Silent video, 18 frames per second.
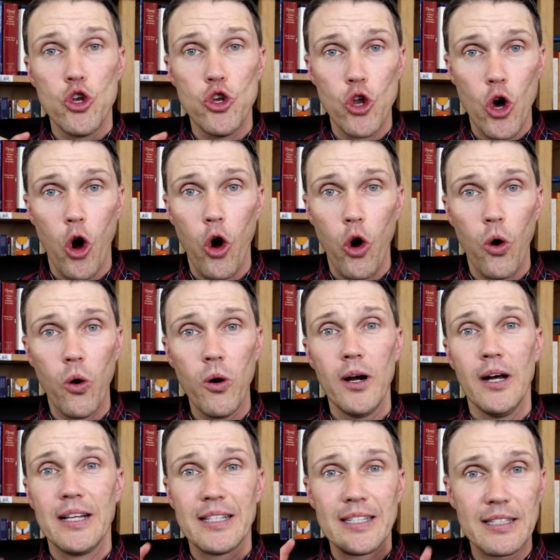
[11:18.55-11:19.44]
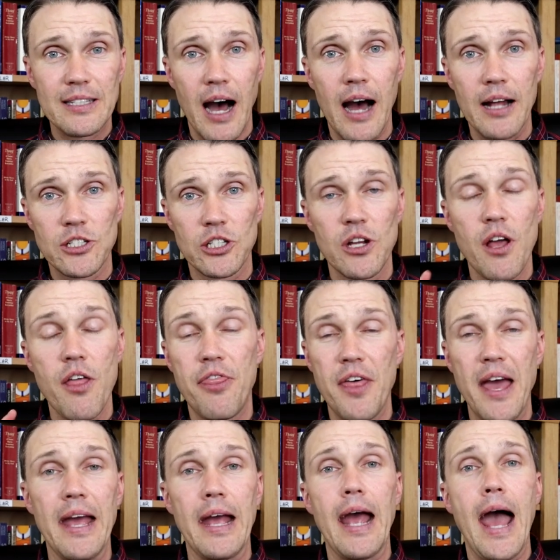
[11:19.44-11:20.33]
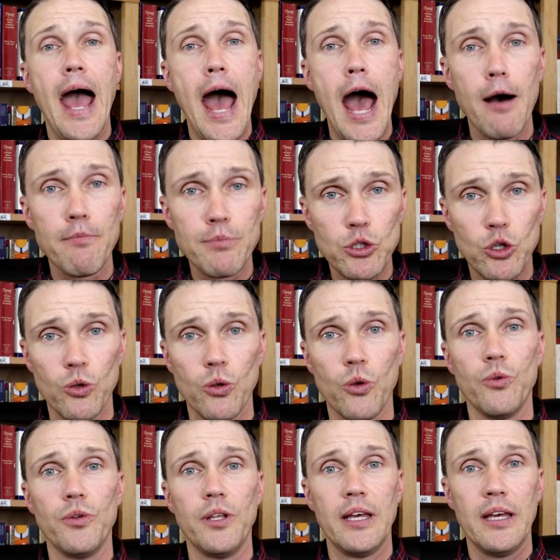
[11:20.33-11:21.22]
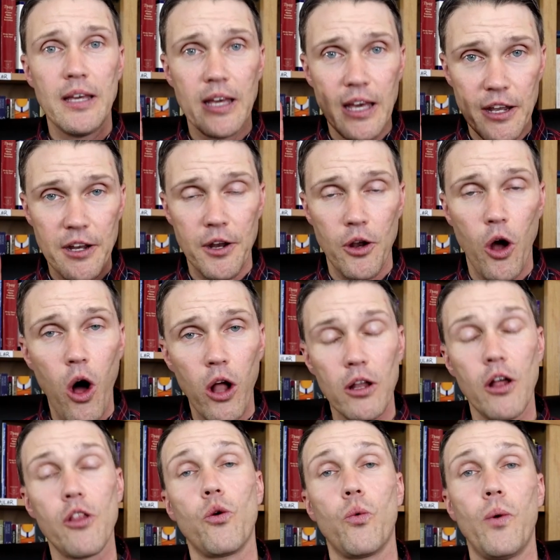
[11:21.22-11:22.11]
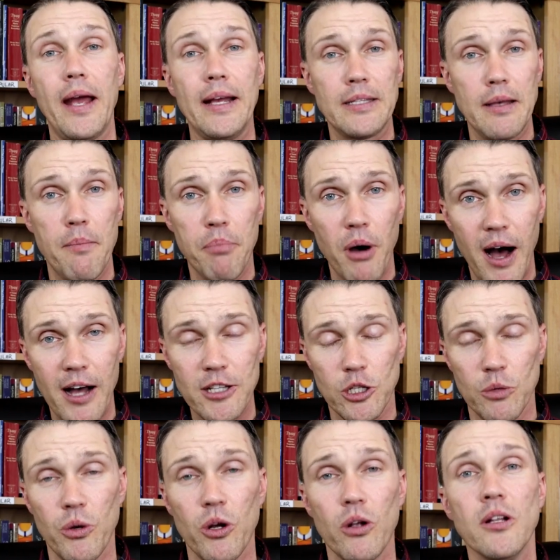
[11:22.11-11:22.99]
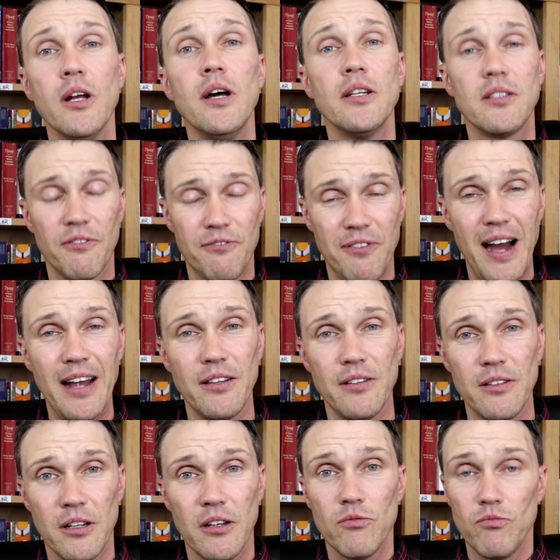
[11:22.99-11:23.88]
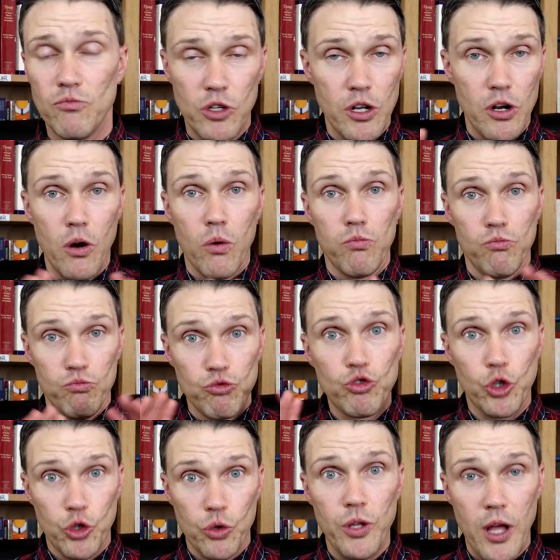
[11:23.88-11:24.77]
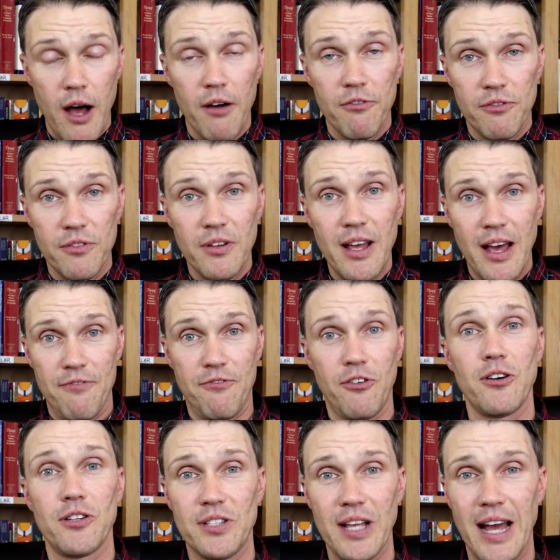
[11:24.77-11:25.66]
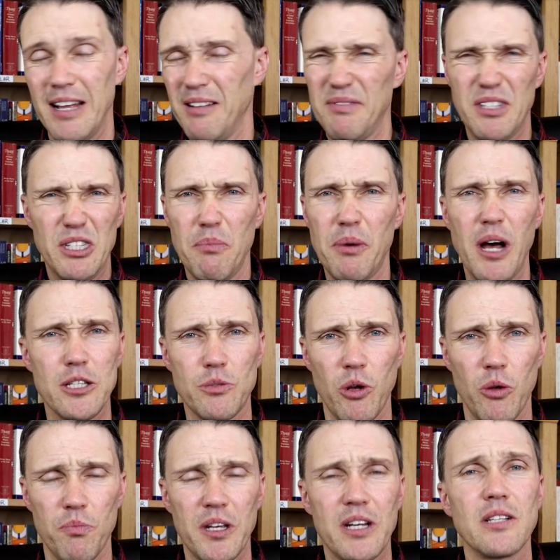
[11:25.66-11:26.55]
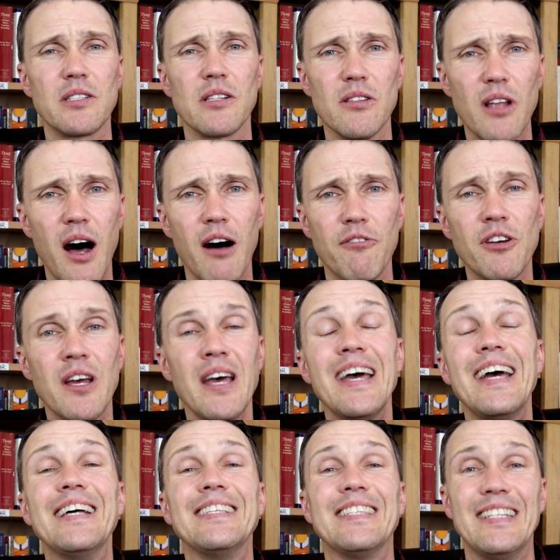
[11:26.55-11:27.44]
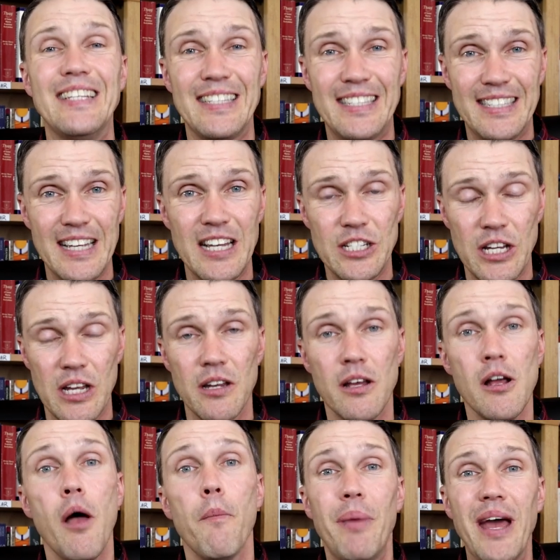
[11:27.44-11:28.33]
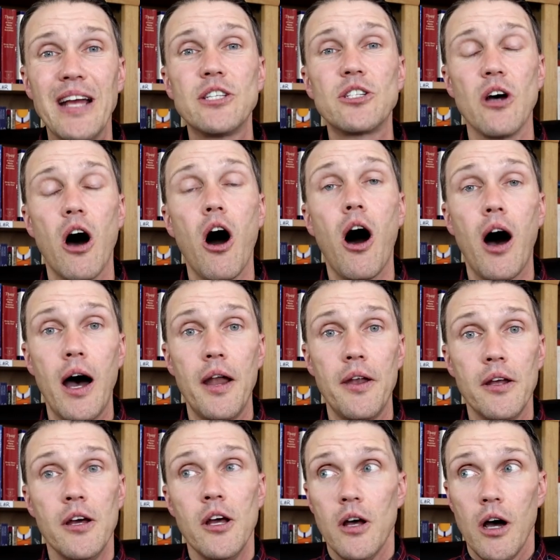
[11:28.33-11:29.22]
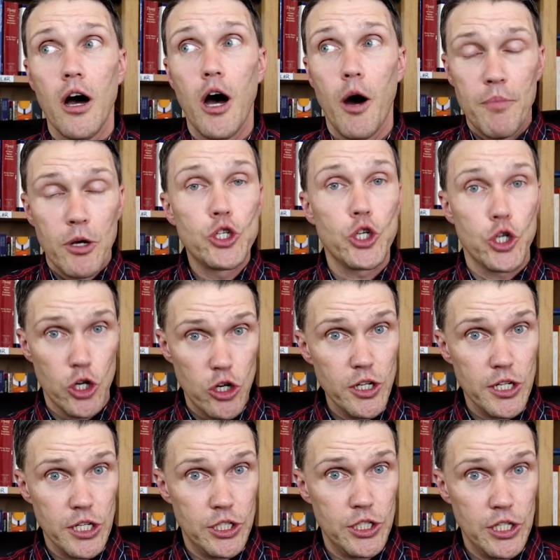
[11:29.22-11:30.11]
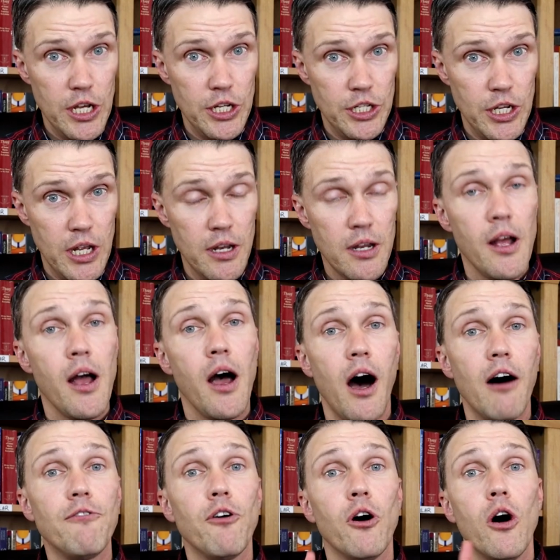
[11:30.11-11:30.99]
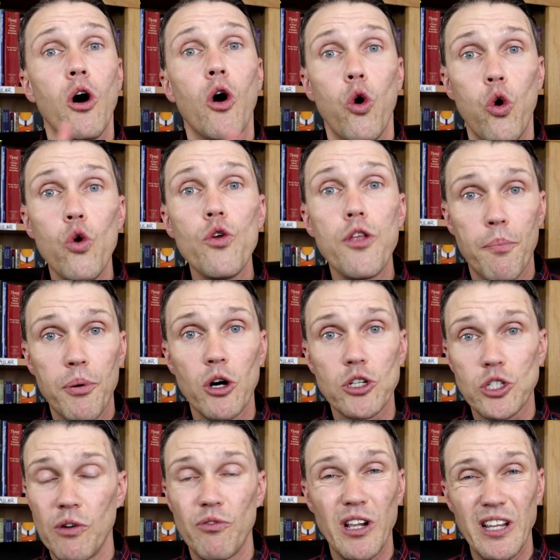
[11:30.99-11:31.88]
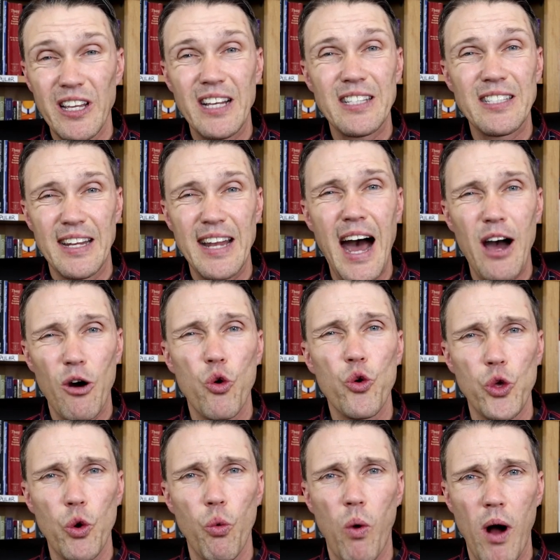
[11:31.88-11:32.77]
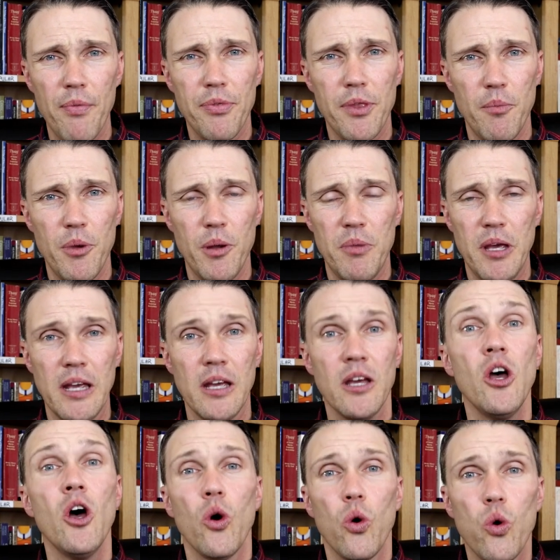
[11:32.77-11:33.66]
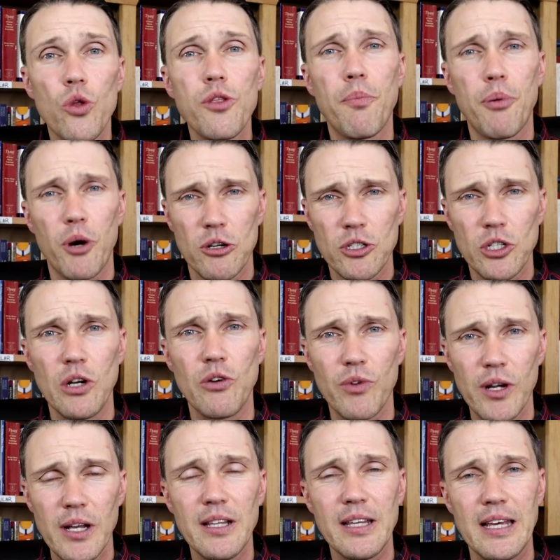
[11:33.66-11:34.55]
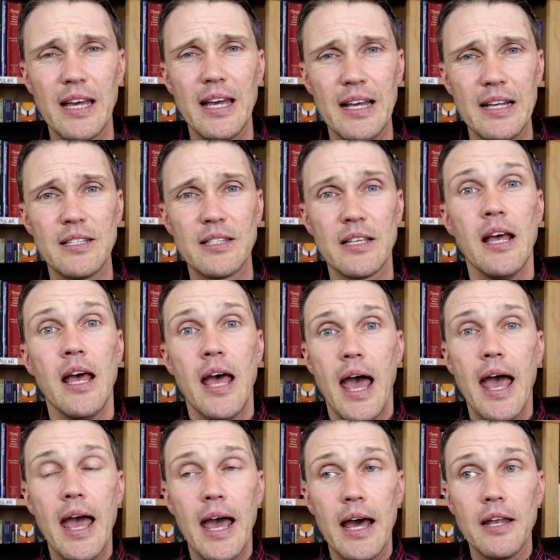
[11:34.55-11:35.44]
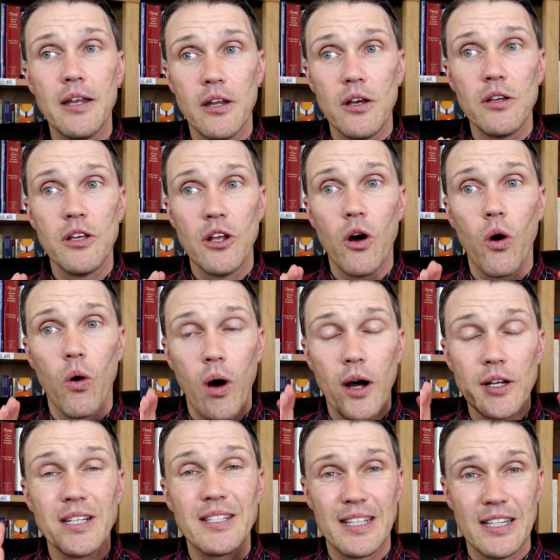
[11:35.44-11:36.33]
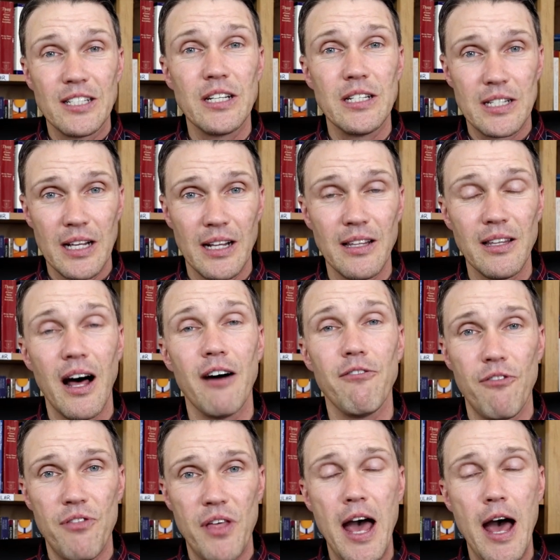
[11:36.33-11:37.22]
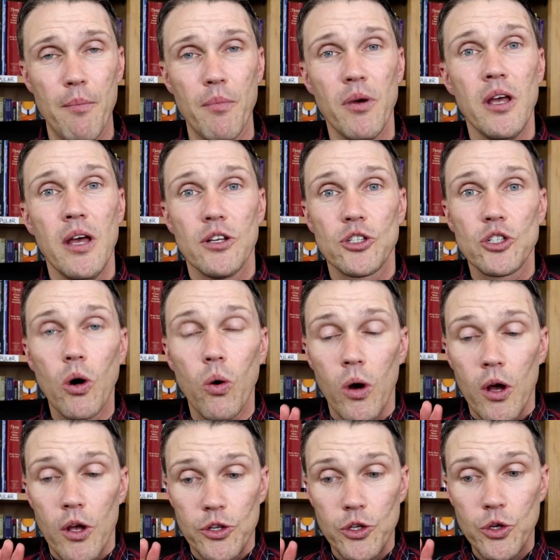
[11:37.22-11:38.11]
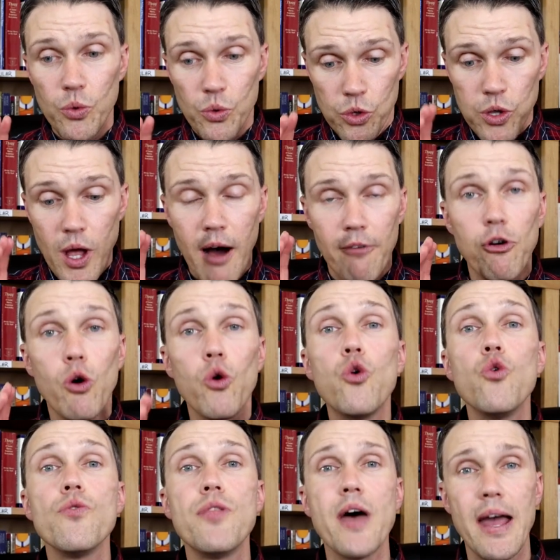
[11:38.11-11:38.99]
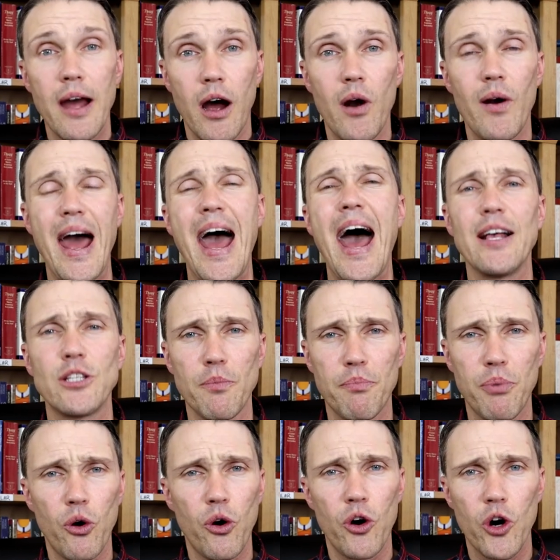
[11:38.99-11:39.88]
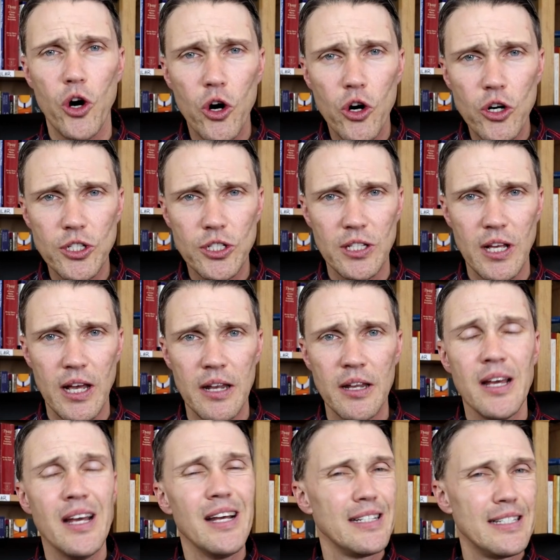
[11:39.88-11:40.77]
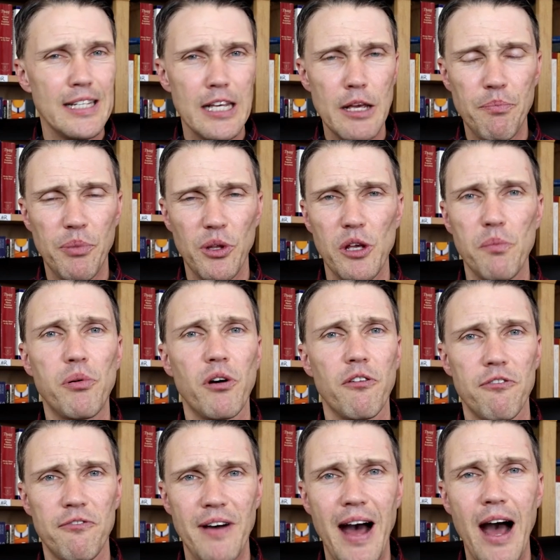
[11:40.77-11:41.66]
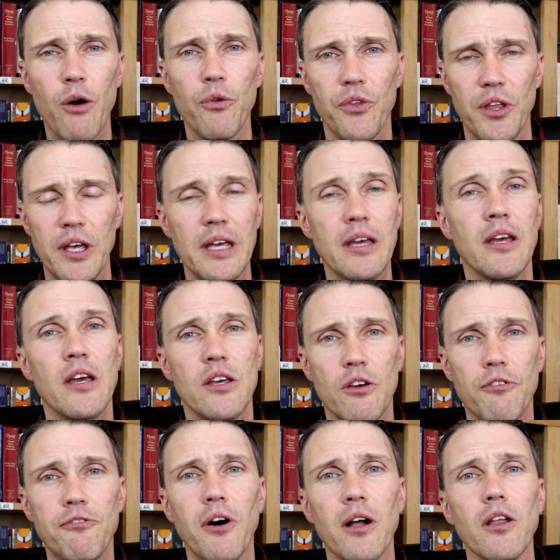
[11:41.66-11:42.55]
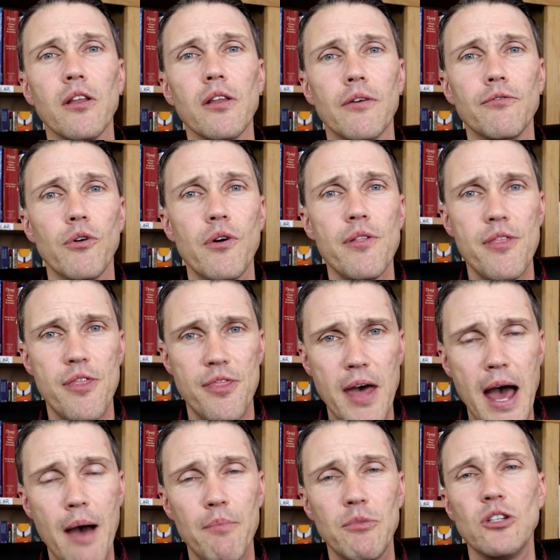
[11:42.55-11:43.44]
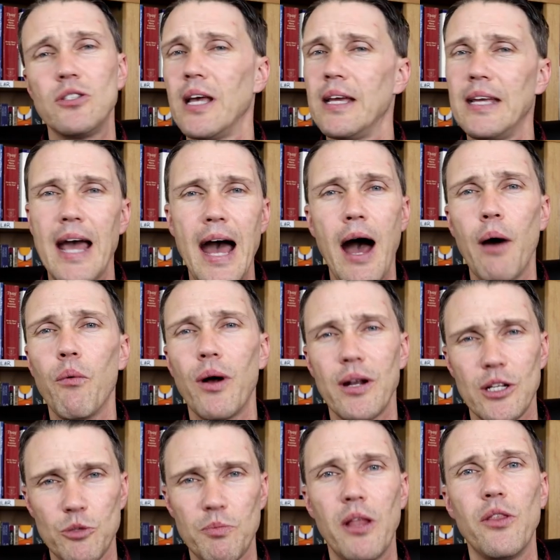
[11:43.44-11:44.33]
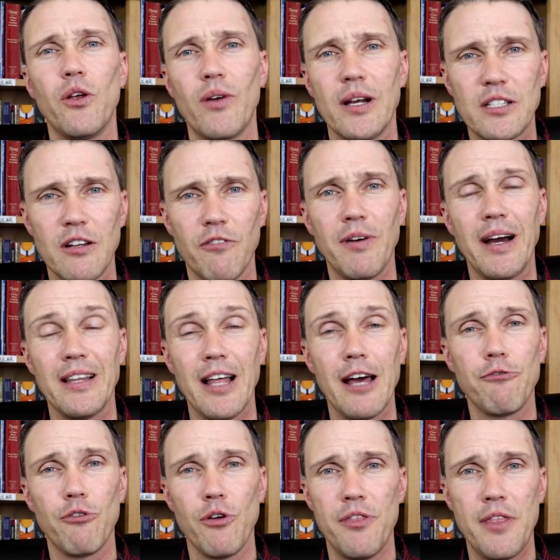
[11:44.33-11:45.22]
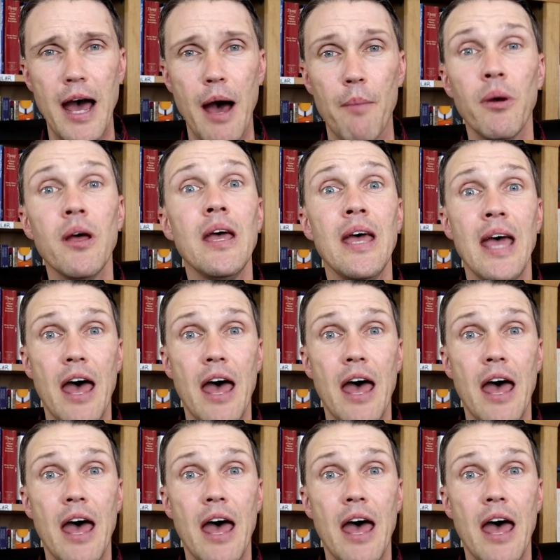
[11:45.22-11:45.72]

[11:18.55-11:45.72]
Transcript: No such thing. Absolutely, and in all other ways, impossible to find, you know, true love at first sight. It's impossible because love is a decision based on a mature decision of who the person really is and not who you want them to be, who the person really is, and you know, a decision to love them. So you love who they are as a person deeply, profoundly. You fall in love with them. You say, Yeah, I want to spend the rest of my life with them.